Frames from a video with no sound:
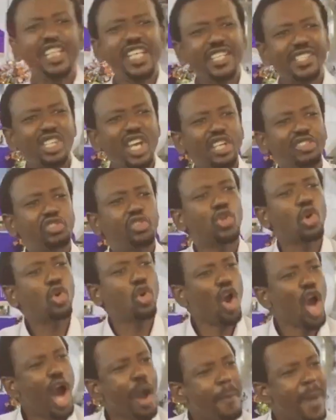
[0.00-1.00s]
Jesus to
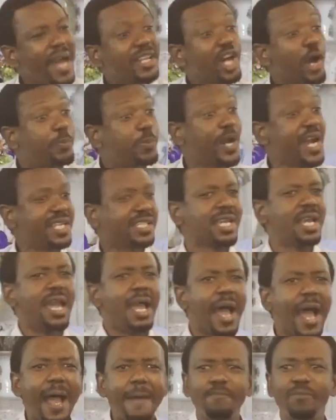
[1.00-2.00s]
come and operate.
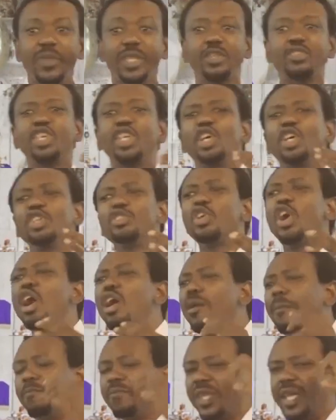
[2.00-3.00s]
And do you
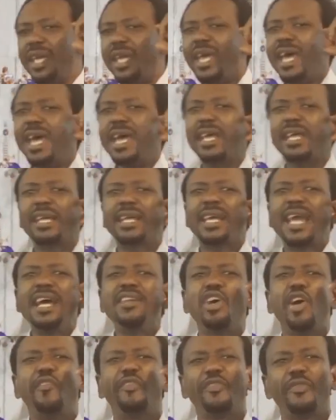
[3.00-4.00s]
know a
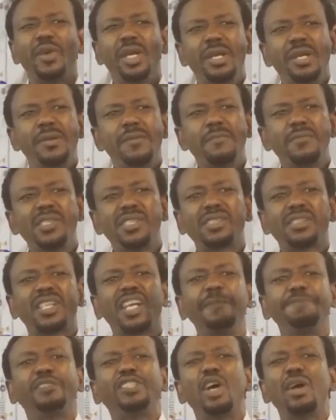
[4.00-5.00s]
kind of
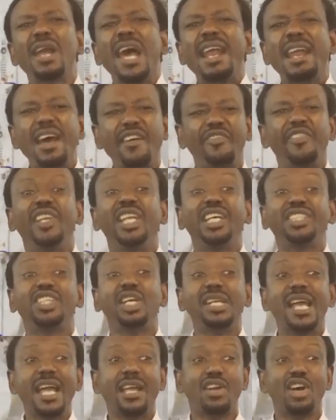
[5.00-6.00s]
scriptural
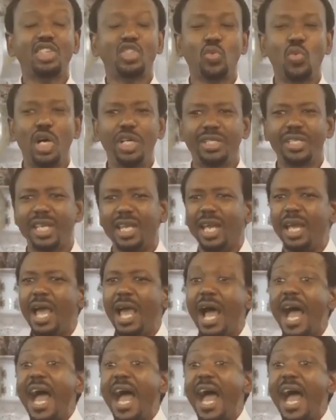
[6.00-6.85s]
revelation I got one day?